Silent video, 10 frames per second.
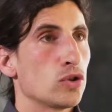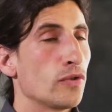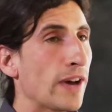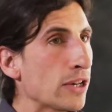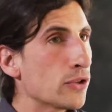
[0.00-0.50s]

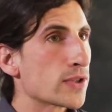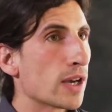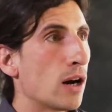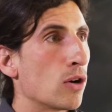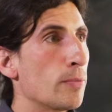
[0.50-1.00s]
The values
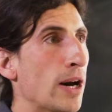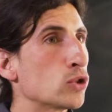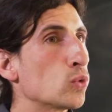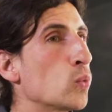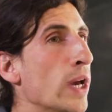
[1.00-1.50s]
are
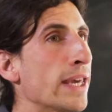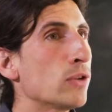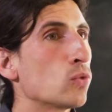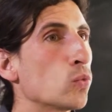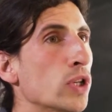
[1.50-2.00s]
about the way
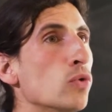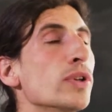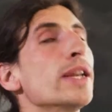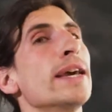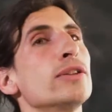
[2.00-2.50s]
we
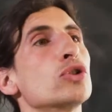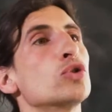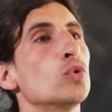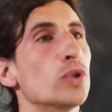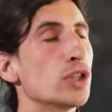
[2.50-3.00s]
relate
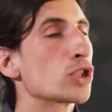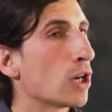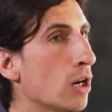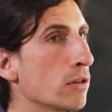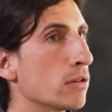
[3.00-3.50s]
to each
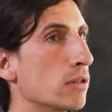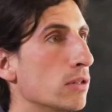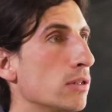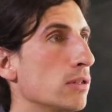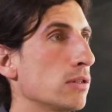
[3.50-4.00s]
other
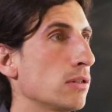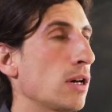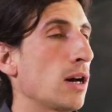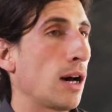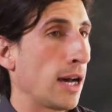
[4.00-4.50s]

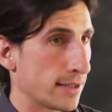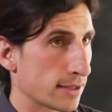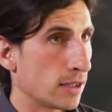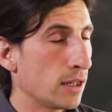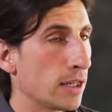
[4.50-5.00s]
as
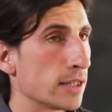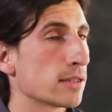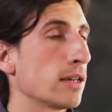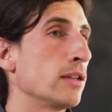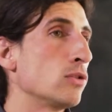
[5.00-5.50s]

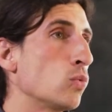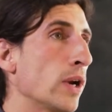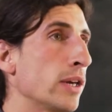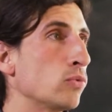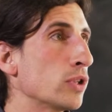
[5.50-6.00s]
scientists and the
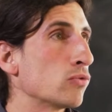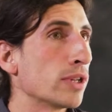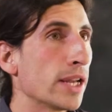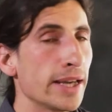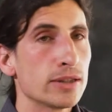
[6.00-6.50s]
way we
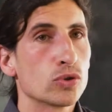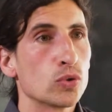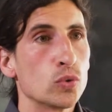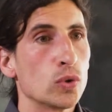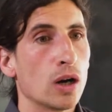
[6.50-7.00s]
relate
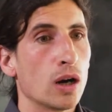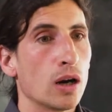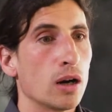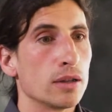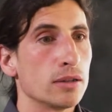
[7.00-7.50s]
to
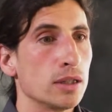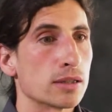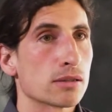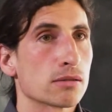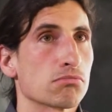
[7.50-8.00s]
uh,
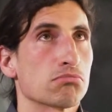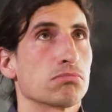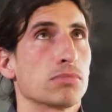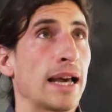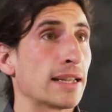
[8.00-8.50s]
this
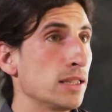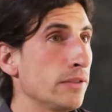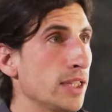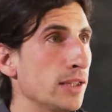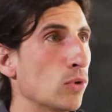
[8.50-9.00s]

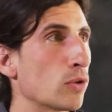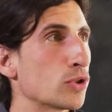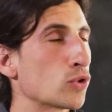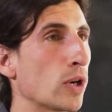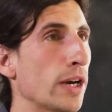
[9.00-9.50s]
activity where
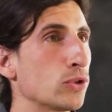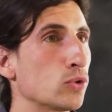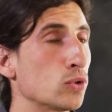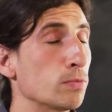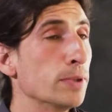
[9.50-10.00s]
we try
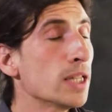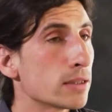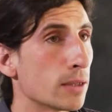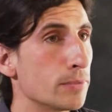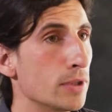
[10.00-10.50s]
to, to
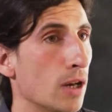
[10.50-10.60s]
build up